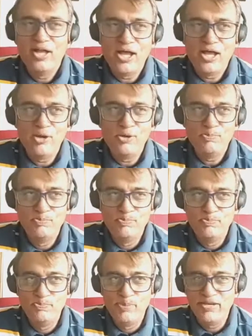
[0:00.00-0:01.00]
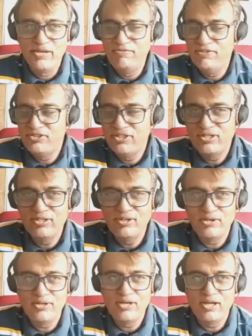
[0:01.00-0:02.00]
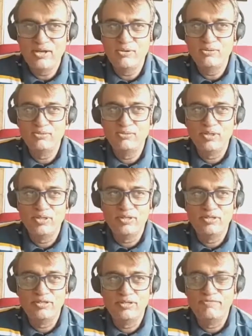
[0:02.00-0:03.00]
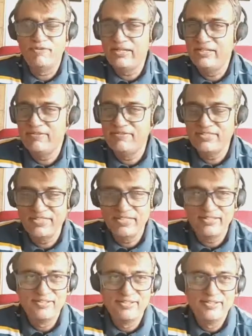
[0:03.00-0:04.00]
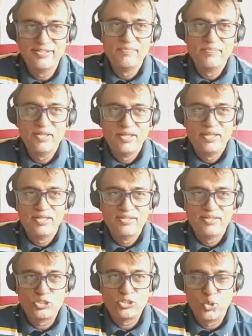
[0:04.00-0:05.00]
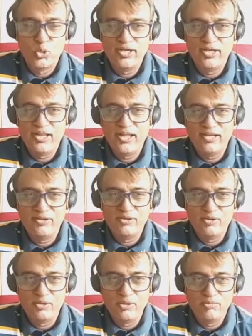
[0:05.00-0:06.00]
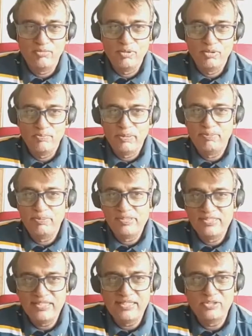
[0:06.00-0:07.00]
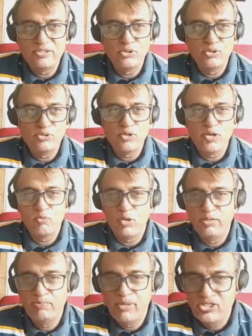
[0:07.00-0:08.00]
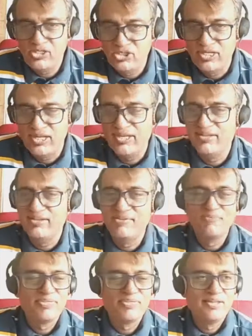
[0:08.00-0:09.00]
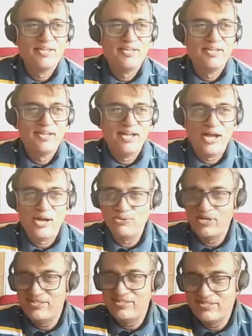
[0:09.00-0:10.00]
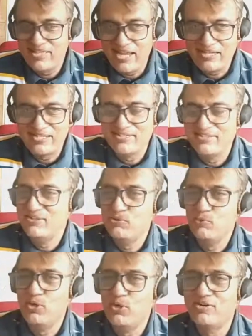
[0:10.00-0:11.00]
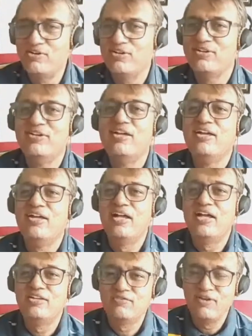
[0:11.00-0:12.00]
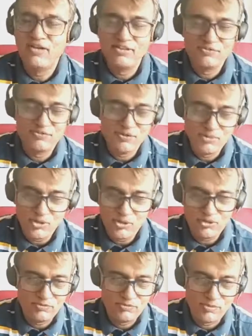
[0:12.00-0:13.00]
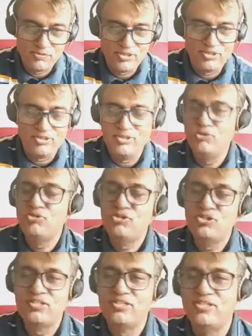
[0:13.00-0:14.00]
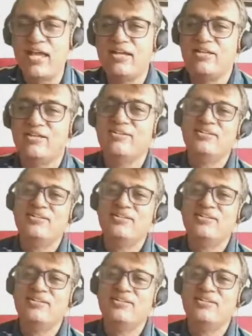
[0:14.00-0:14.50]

How beneficial or how effective is it? That's one. And people say that, you have one binge day. How does that work as far as from the nutritionist angle?